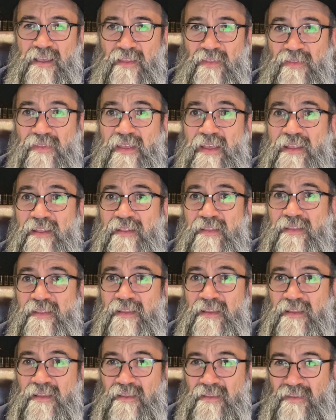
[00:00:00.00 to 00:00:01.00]
than
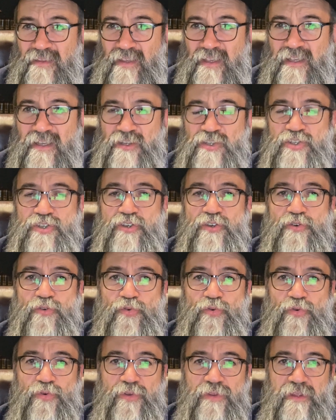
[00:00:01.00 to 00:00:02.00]
the
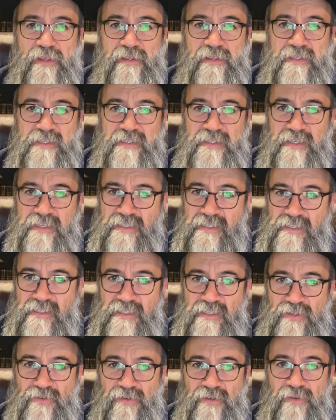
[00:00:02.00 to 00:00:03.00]
kashir that is
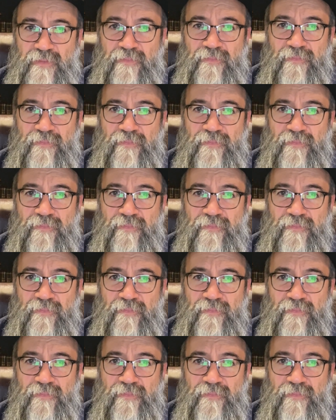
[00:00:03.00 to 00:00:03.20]
necessary.